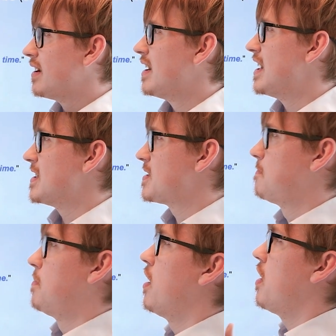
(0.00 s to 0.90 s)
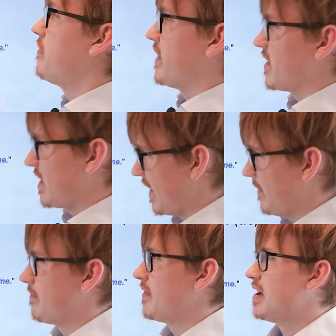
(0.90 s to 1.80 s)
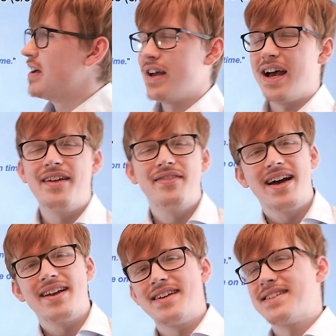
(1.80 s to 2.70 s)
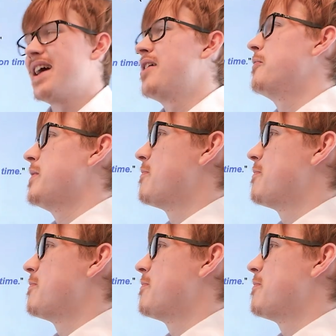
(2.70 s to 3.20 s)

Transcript: It's perfectly. And that is how we